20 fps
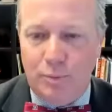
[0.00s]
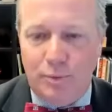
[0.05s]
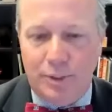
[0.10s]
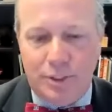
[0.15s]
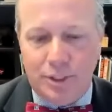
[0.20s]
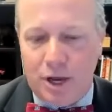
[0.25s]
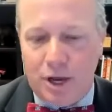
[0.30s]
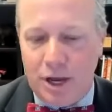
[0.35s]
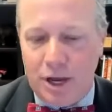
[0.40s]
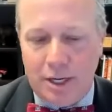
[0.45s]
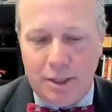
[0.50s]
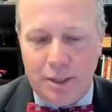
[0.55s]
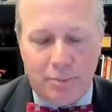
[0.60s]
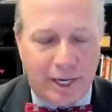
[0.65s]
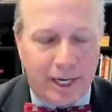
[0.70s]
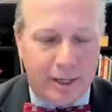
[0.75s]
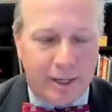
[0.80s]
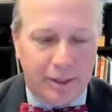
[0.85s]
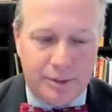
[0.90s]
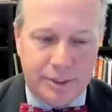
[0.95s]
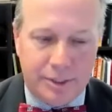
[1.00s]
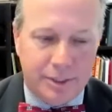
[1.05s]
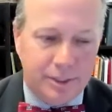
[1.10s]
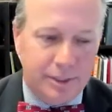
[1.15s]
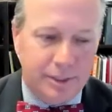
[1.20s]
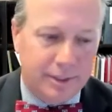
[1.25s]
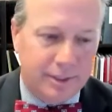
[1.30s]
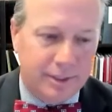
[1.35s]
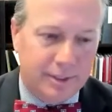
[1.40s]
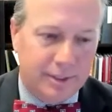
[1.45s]
we talk about
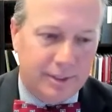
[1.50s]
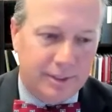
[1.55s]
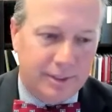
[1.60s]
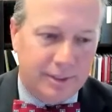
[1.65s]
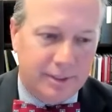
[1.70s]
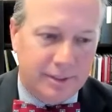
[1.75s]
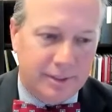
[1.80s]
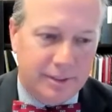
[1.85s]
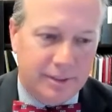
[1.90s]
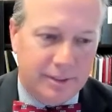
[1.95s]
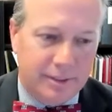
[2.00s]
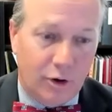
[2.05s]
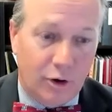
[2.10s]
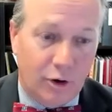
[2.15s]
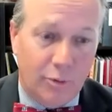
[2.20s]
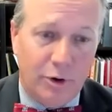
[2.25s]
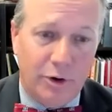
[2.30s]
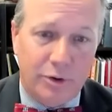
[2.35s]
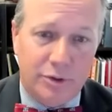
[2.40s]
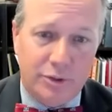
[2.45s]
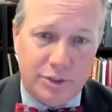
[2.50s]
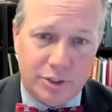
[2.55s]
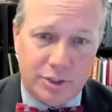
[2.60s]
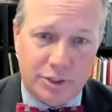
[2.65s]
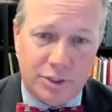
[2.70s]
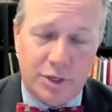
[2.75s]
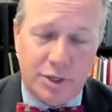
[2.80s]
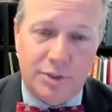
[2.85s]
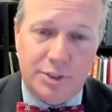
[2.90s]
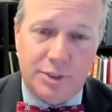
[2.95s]
homeowners
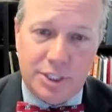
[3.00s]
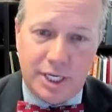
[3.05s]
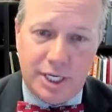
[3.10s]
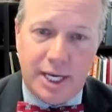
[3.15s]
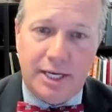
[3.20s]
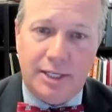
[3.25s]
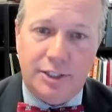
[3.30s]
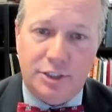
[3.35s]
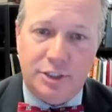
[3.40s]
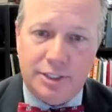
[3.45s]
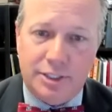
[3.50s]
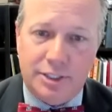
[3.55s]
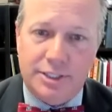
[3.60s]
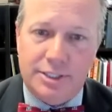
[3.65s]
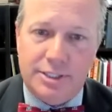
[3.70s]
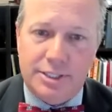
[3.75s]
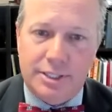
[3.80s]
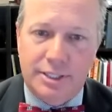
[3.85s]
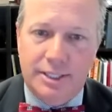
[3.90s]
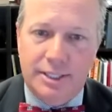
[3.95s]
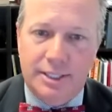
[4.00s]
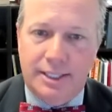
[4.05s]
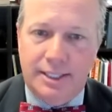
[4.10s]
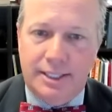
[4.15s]
associations,